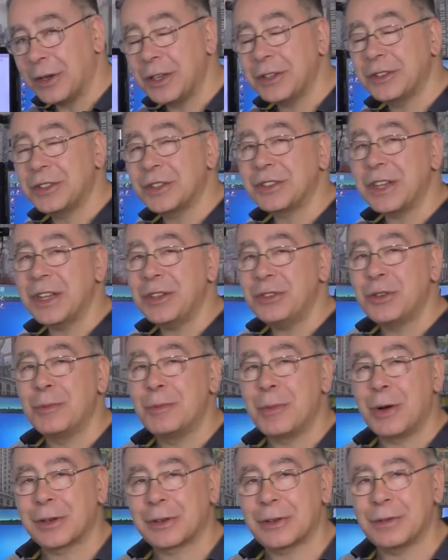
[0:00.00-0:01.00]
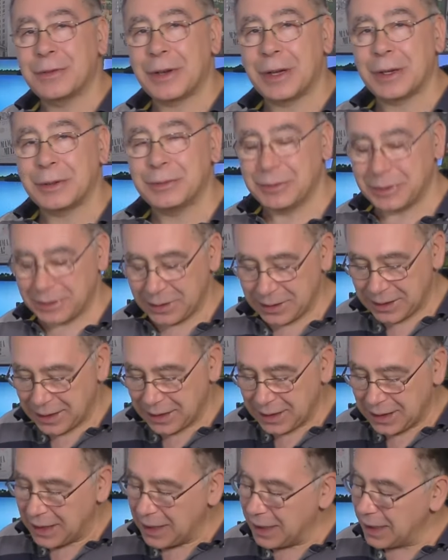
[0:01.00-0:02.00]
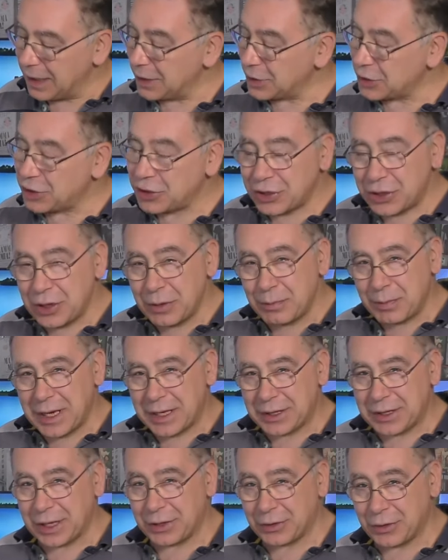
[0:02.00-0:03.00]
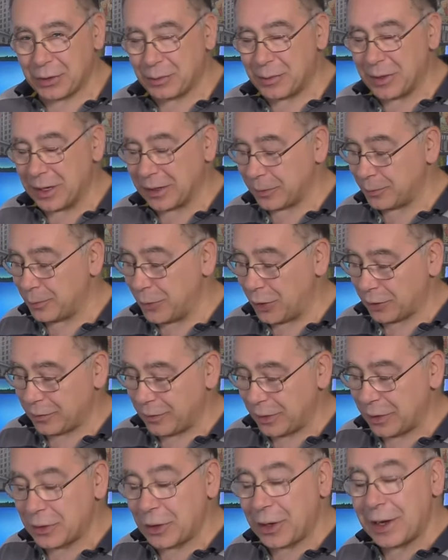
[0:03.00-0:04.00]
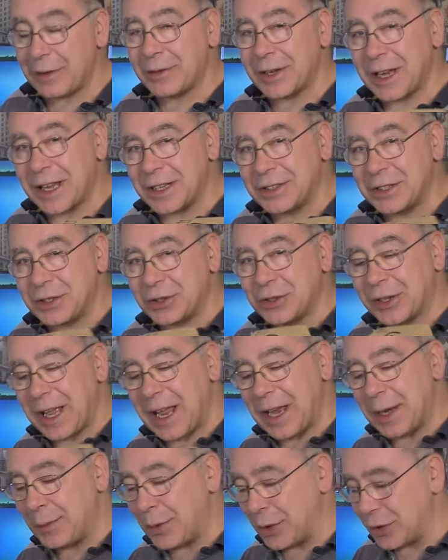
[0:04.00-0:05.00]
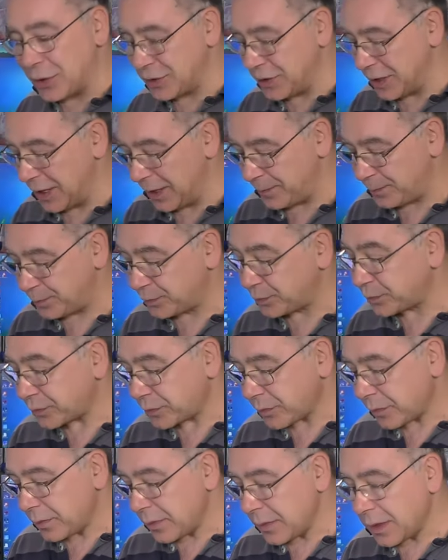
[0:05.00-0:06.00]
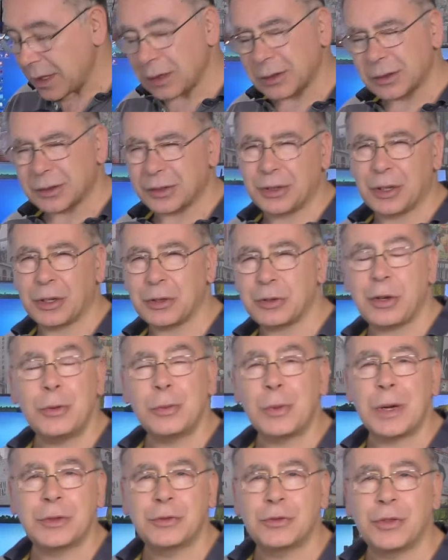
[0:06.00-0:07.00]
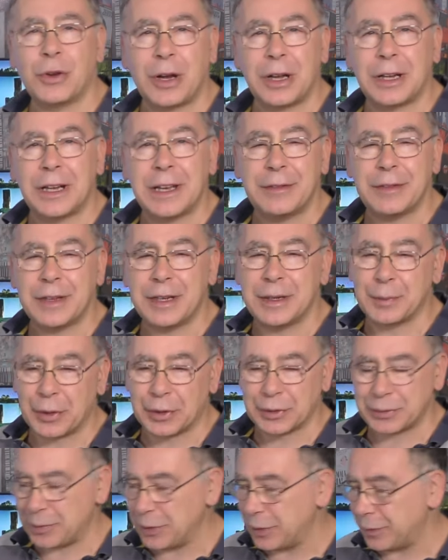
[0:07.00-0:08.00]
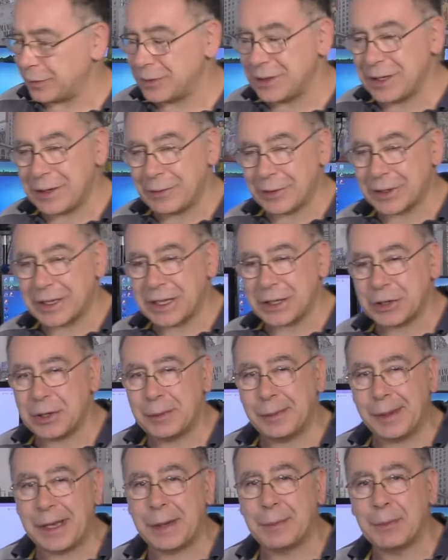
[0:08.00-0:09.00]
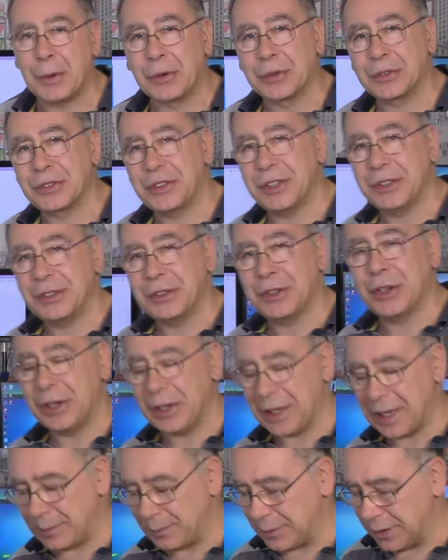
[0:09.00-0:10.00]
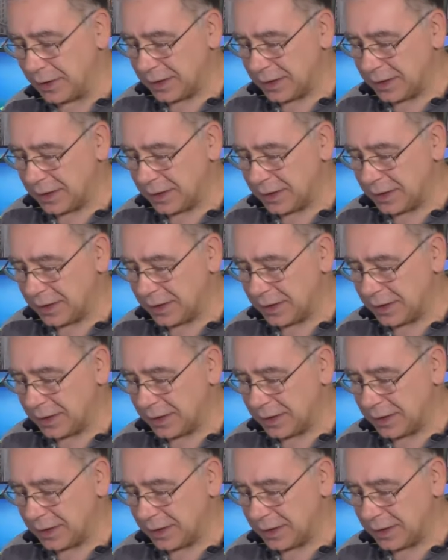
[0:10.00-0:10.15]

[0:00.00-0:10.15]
it's a desktop microphone. It should be a desktop microphone. I haven't actually took it out of the box yet. I always try and leave it in the box, but obviously if I get too many boxes turn up,